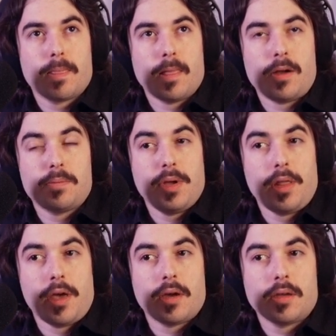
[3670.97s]
I would be
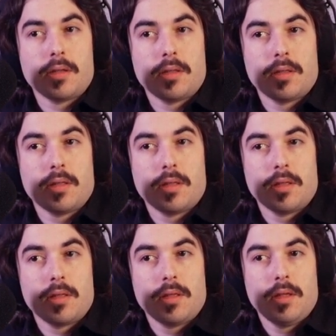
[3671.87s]
like,
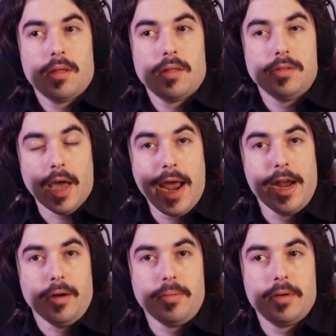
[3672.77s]
damn,